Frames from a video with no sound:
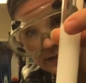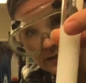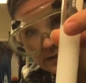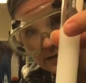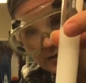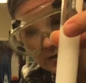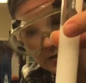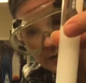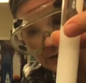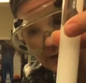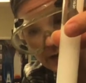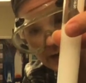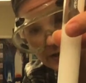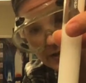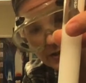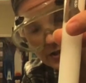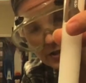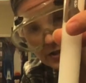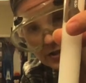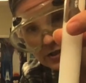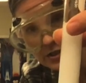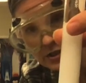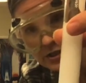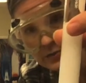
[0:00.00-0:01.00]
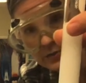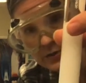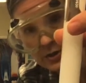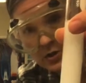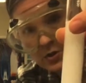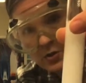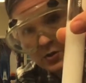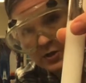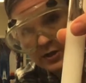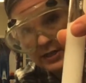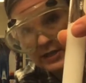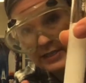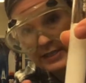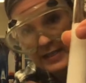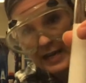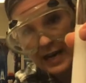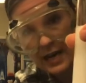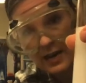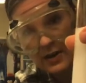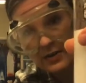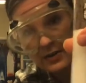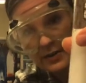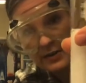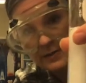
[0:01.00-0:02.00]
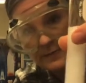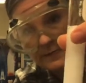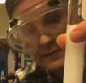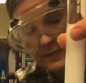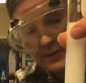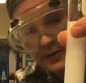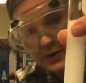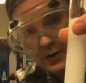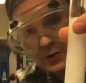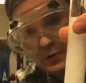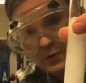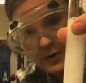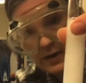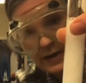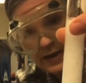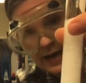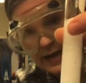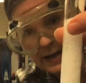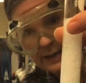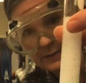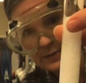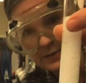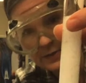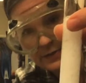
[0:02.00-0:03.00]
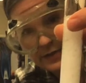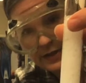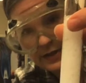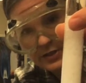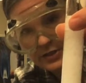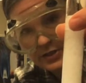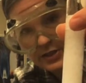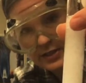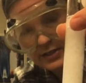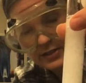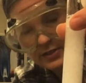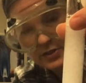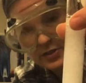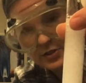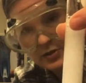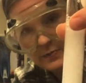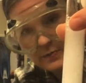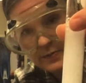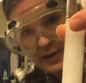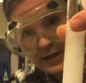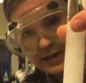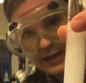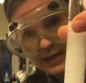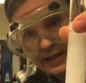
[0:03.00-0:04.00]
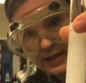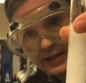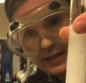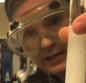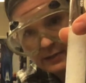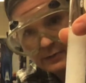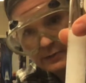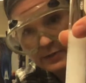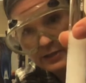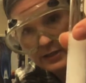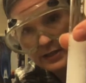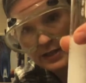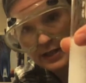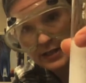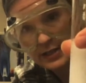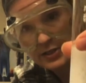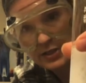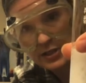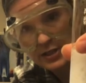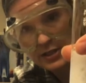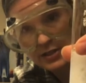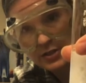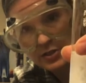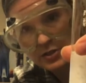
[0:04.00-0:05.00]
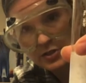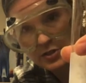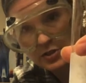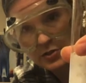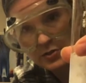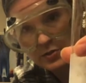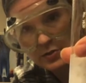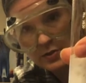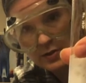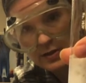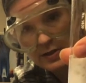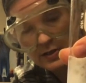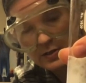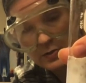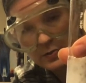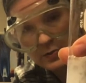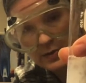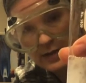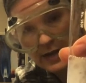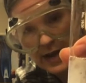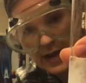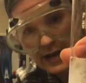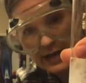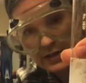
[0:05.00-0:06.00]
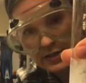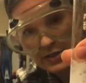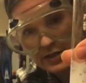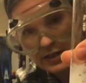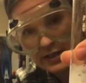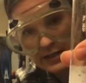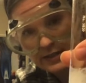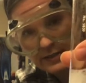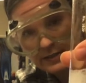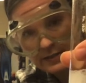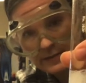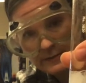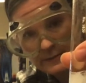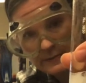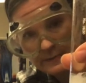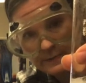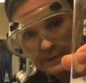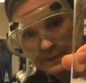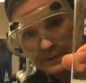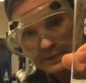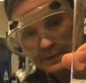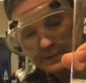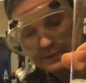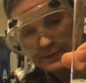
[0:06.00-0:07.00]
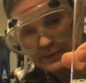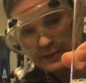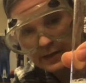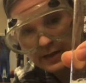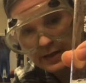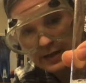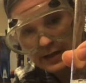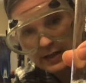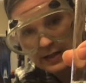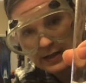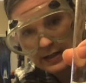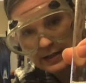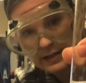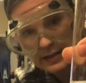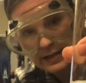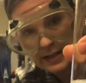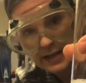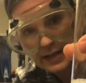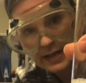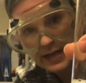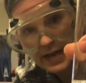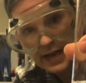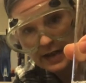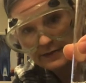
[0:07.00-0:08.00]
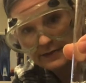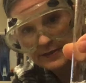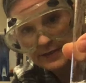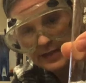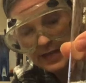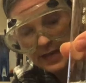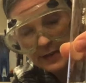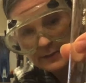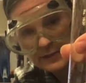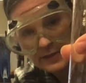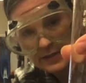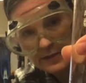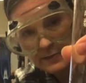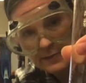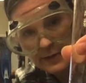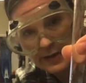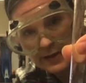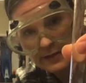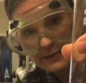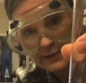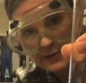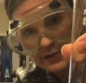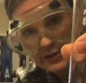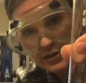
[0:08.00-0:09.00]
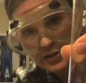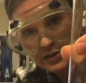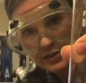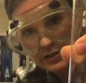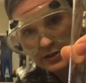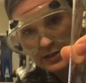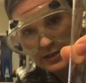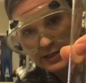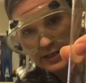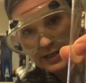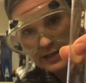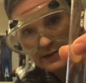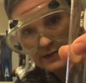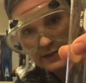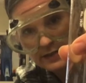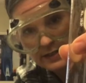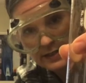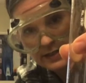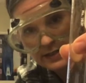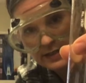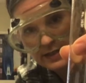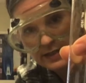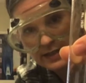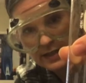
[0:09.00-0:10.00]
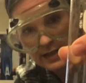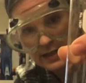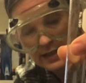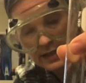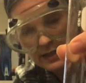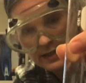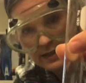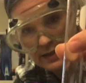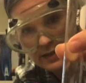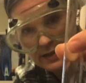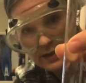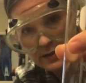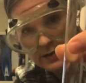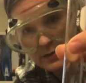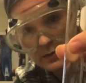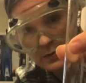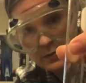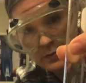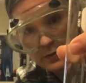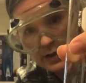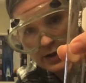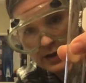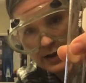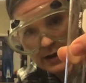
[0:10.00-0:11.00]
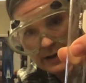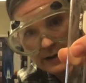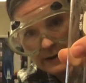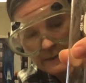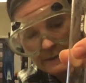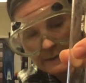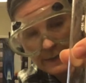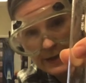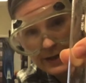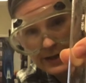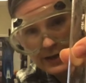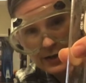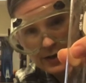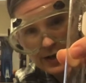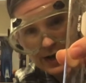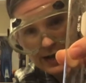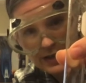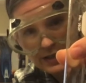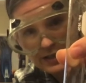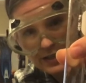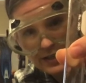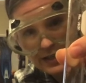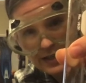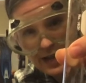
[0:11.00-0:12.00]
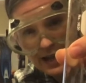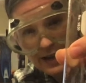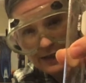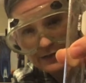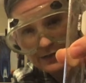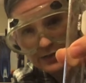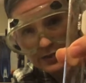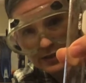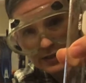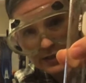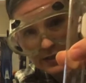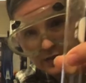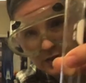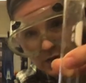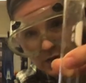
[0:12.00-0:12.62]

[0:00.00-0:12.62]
So make sure to record down what observations you're making in relation to this reaction. And oftentimes it's beneficial to even see the interaction after it's